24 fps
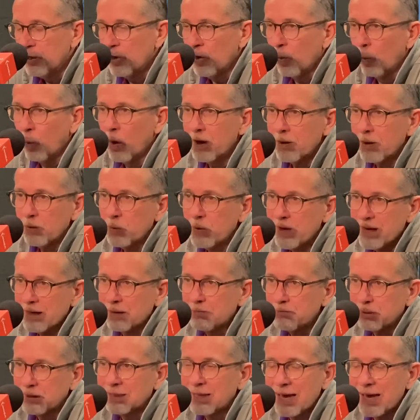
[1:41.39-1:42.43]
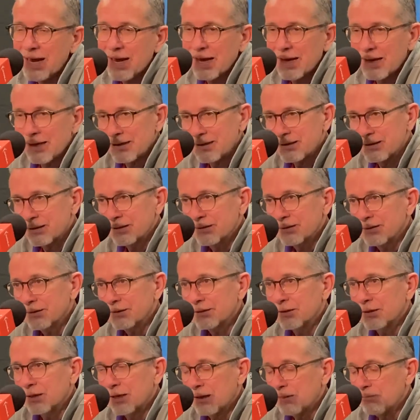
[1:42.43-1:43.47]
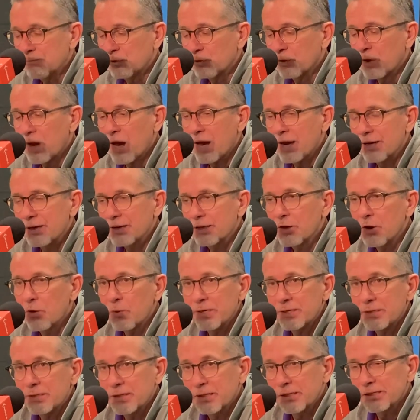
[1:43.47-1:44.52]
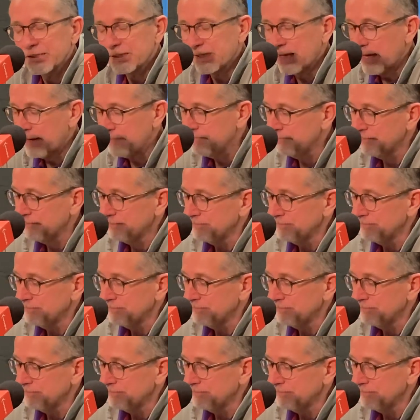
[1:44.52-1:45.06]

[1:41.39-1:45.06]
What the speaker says: what we had planned trying to go into this game.